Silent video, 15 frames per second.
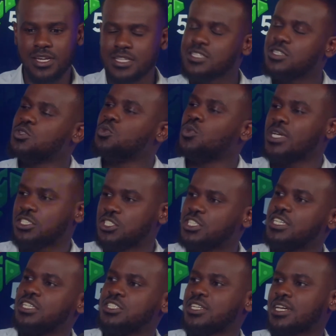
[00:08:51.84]
isn't when
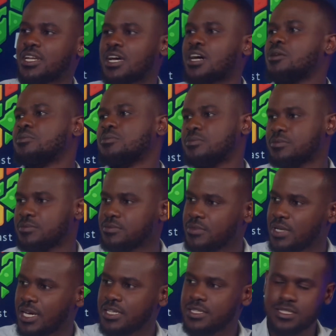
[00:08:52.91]
change can come.
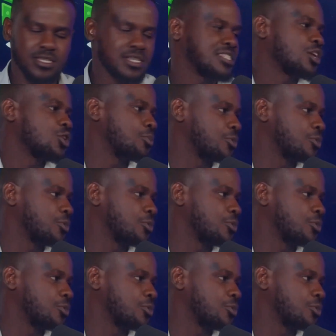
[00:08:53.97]
It's